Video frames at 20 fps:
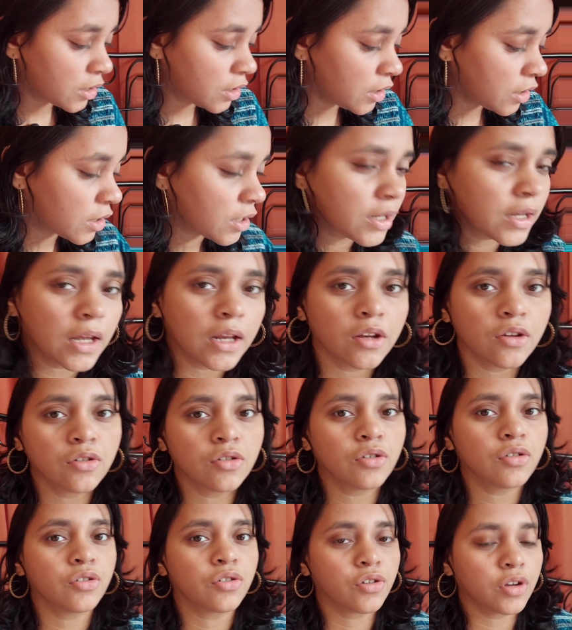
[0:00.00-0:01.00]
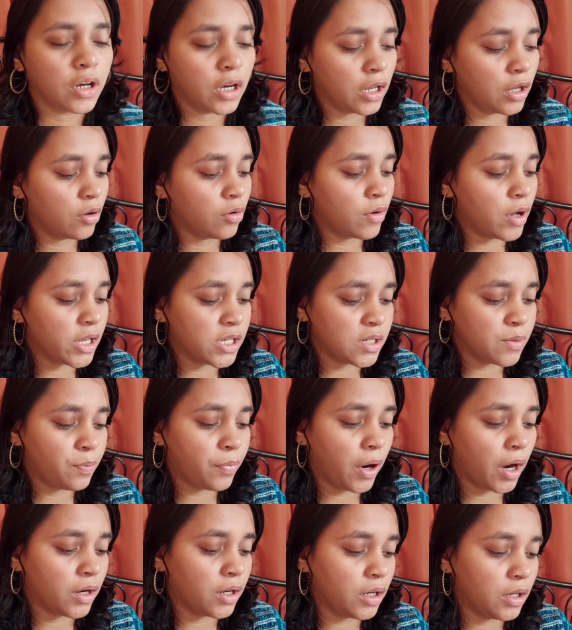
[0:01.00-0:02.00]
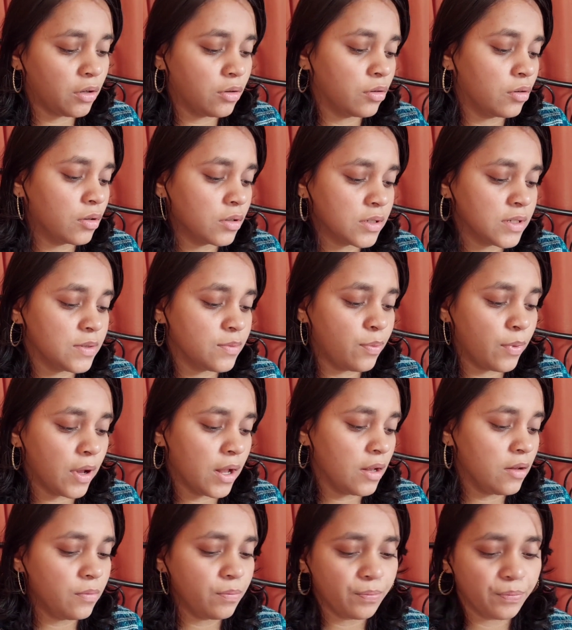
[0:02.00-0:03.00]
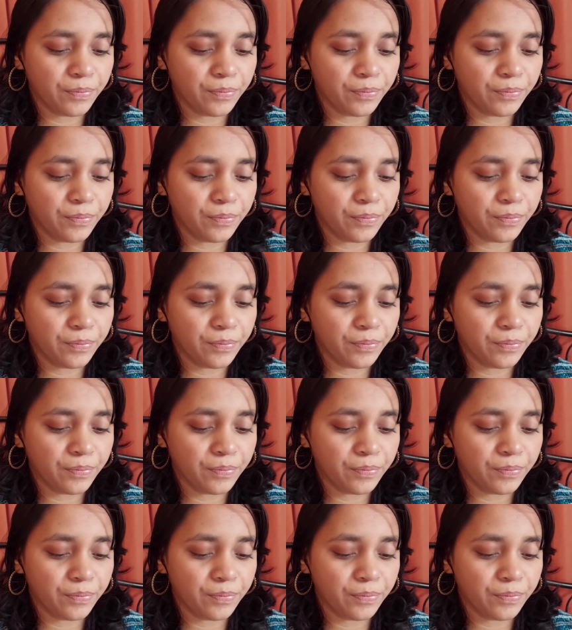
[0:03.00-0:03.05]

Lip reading: It can really go as a party look as well.